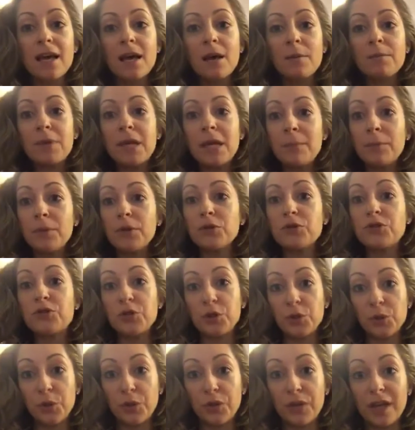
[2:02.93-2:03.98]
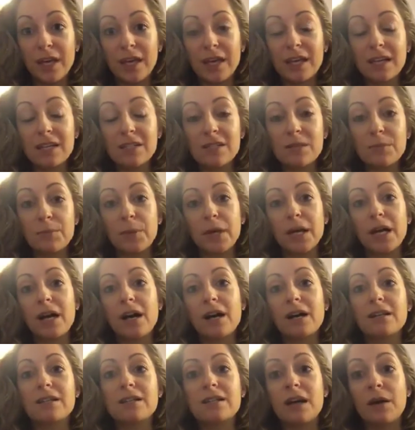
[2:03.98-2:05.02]
people do things
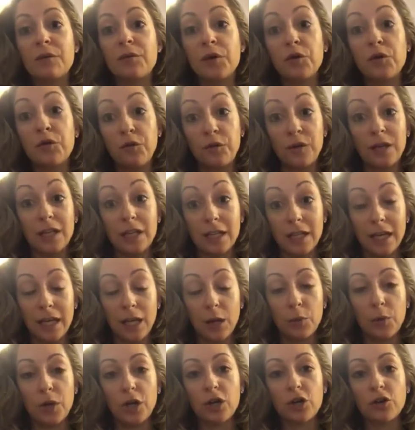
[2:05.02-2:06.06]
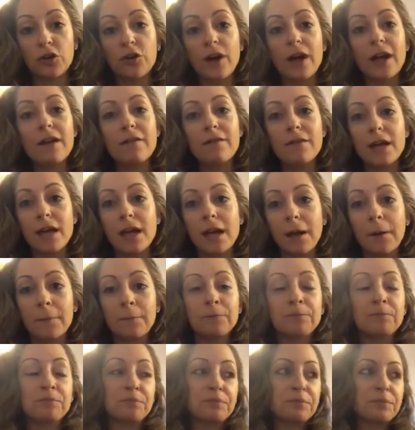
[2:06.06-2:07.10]
because of a feeling. We're craving
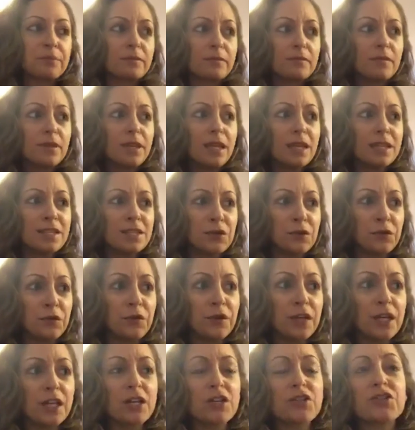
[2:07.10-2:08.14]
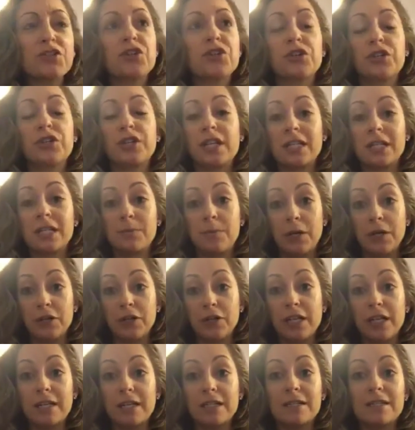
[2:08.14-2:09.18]
to feel a certain
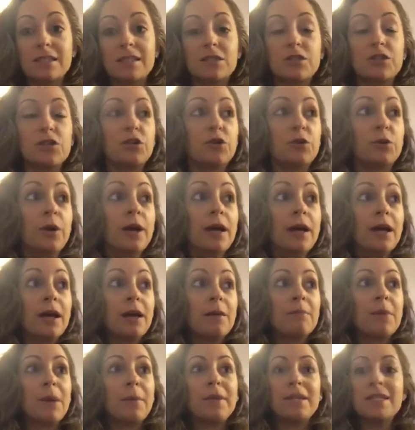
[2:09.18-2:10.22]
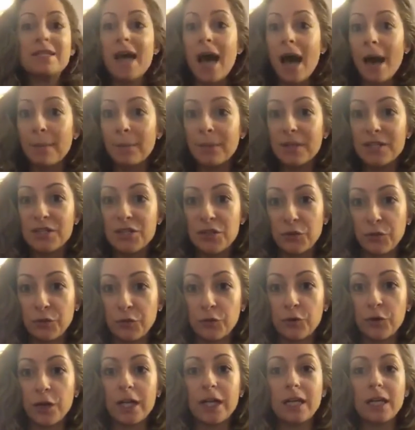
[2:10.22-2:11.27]
experience, to maybe tap into
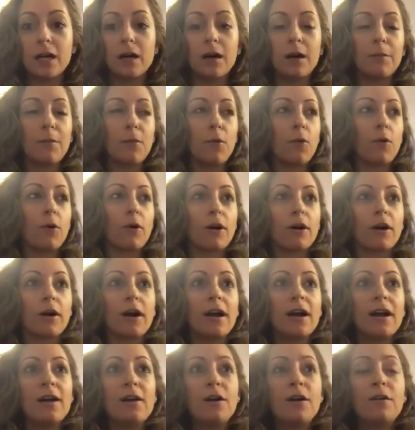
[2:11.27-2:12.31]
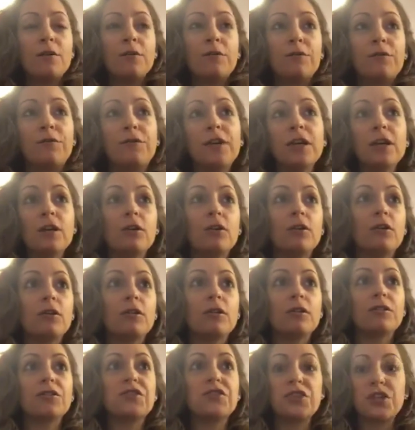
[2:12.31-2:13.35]
freedom or
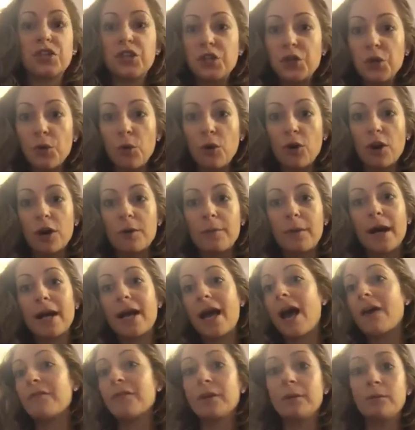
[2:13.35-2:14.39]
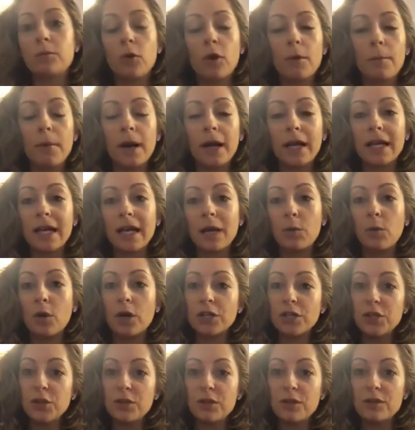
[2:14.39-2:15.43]
feel secure by having more money. I
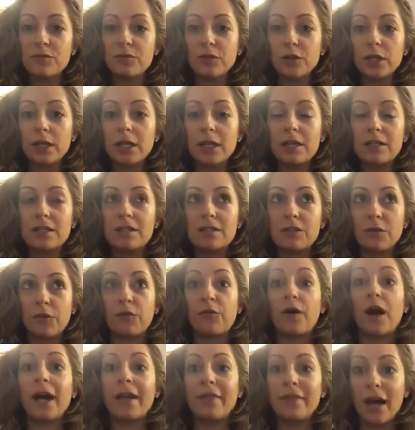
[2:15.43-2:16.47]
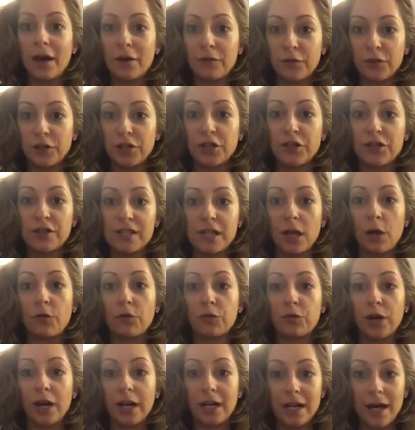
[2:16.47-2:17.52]
want you to really define that for yourself
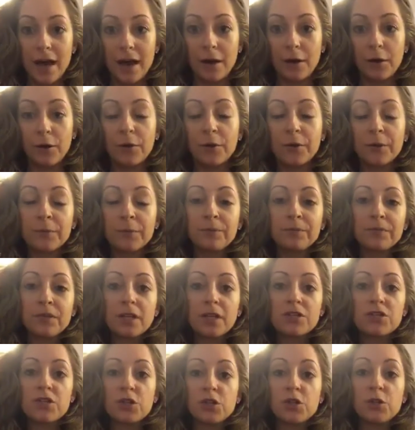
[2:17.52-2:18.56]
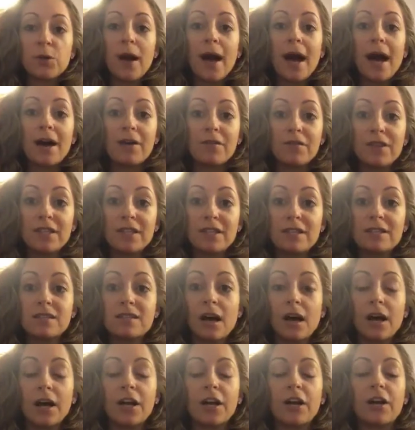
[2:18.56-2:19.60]
right now. So you have the
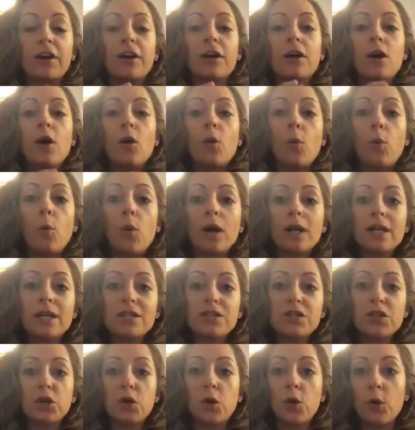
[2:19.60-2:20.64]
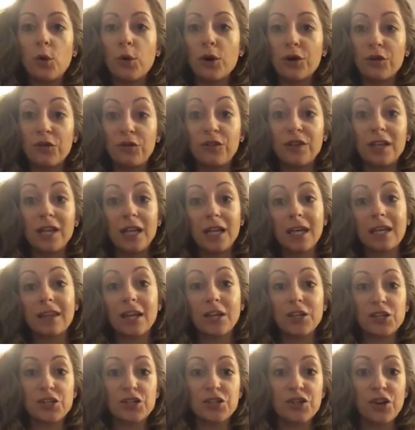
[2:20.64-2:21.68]
desire. What is the core feeling
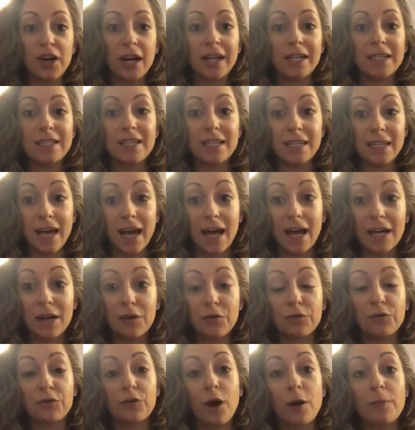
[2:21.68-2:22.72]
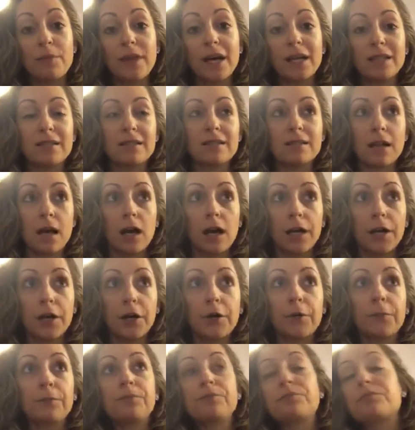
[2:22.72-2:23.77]
that you're trying to get from that
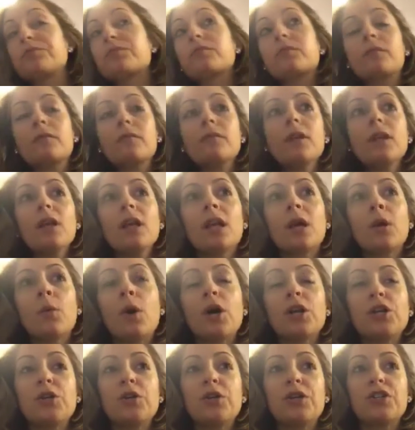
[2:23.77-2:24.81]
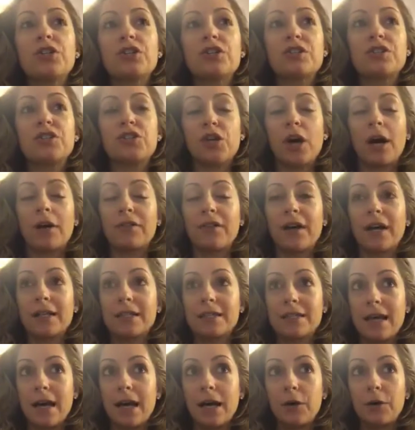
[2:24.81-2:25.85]
desire? I want you to just jot that
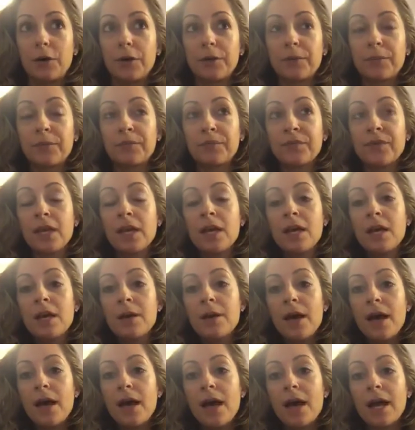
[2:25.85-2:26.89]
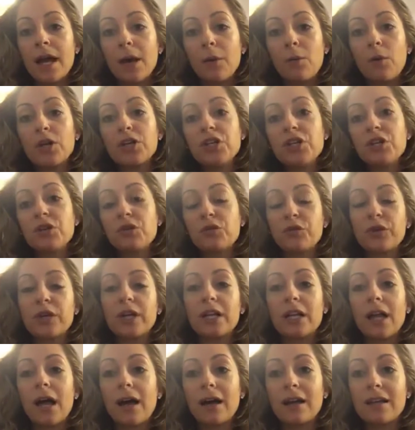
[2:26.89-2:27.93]
down. And I want you to
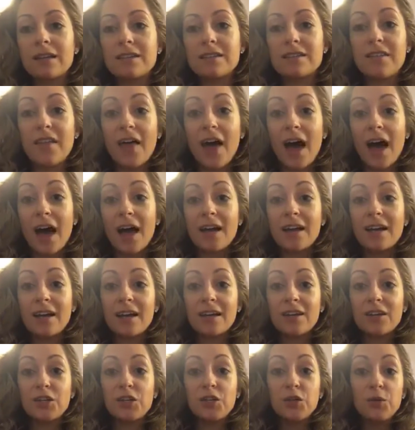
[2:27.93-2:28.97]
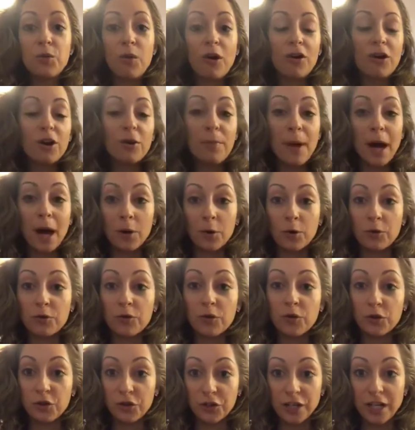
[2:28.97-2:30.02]
realize that you are a
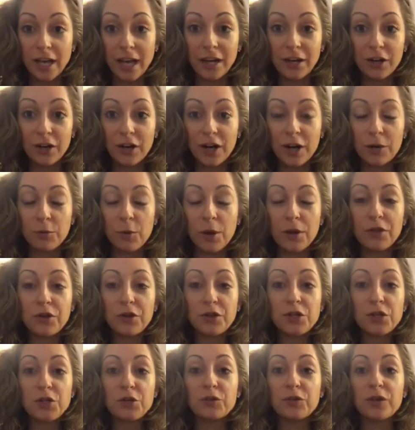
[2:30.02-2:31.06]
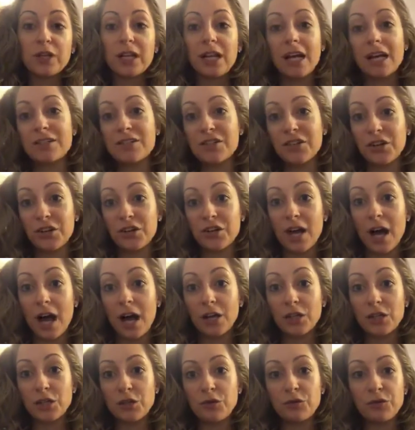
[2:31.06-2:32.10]
powerful creator. And whether you realize it or
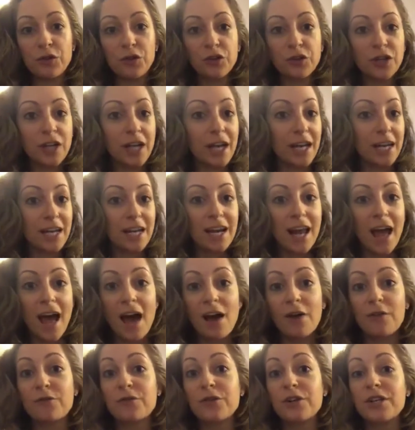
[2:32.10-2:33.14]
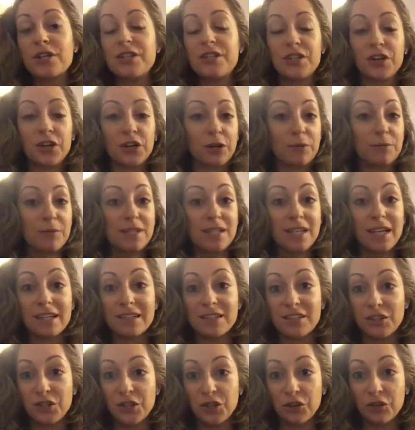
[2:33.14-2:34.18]
not, you've created every
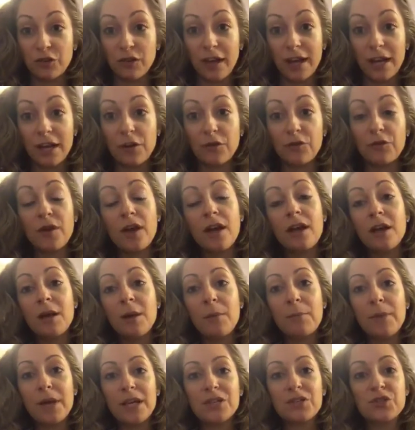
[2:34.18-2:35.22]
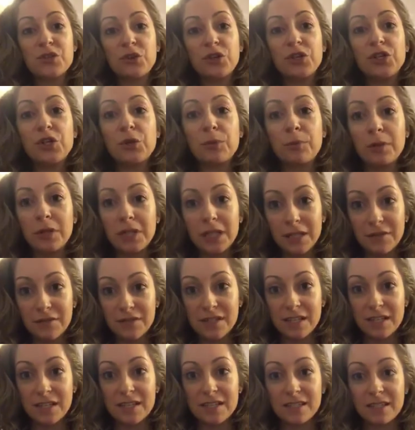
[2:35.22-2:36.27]
circumstance in your life based on your belief
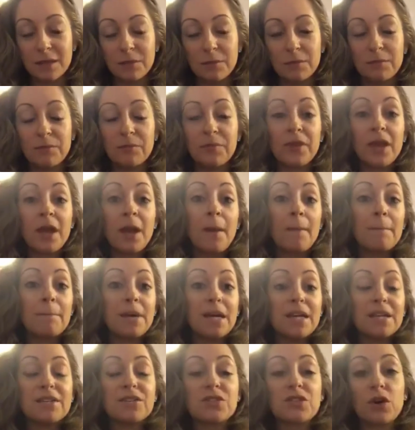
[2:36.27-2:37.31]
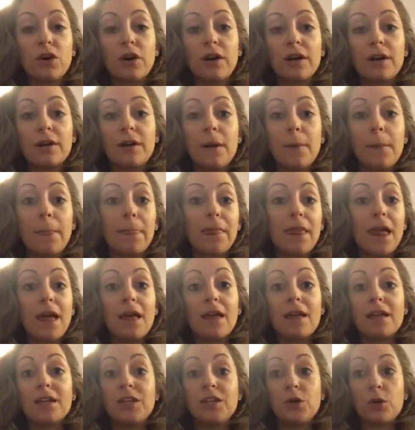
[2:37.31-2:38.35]
system, based on
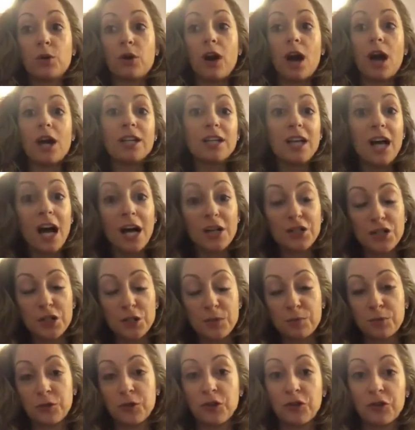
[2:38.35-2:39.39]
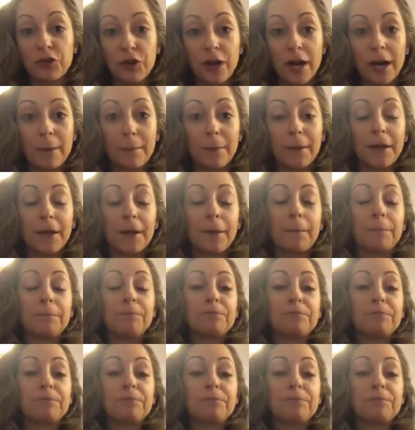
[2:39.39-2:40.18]
your unconscious programming,